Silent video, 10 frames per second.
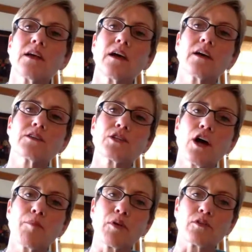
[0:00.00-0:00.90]

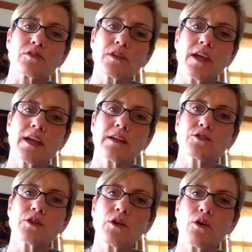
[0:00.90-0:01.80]
stoppers. And
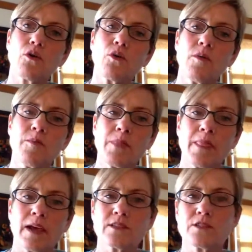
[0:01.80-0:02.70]
so
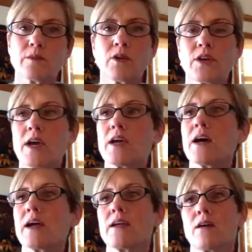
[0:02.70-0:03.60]
as a sommelier,
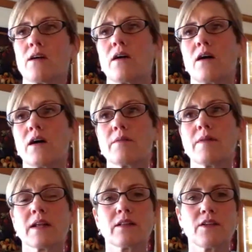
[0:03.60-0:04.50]
I
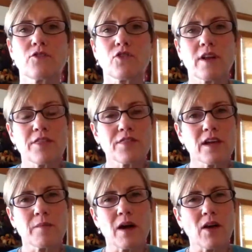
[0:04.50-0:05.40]
automatically try to think
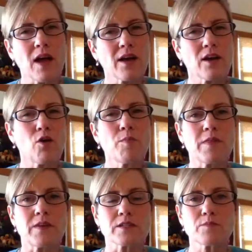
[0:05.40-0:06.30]
about how to open this